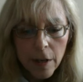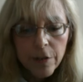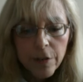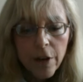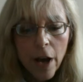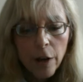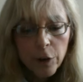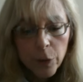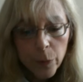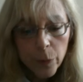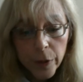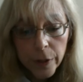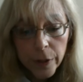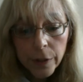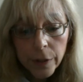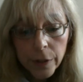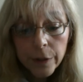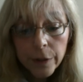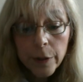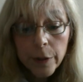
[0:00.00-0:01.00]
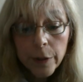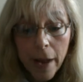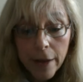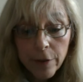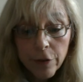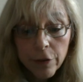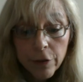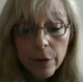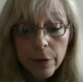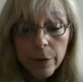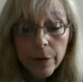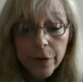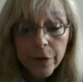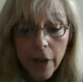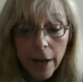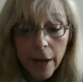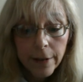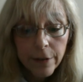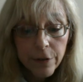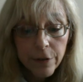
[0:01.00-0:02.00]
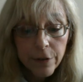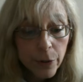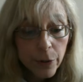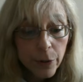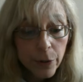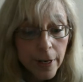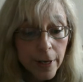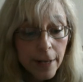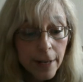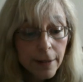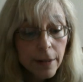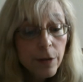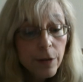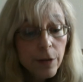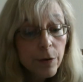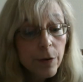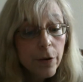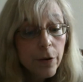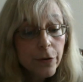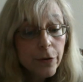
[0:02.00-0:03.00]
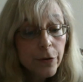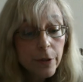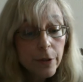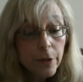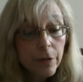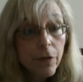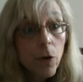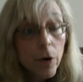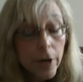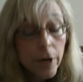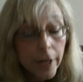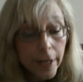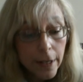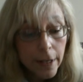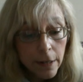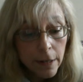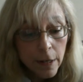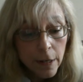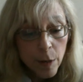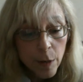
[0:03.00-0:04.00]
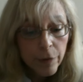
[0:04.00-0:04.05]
Dr. Work earned a Bachelor of Science degree at the University of Oregon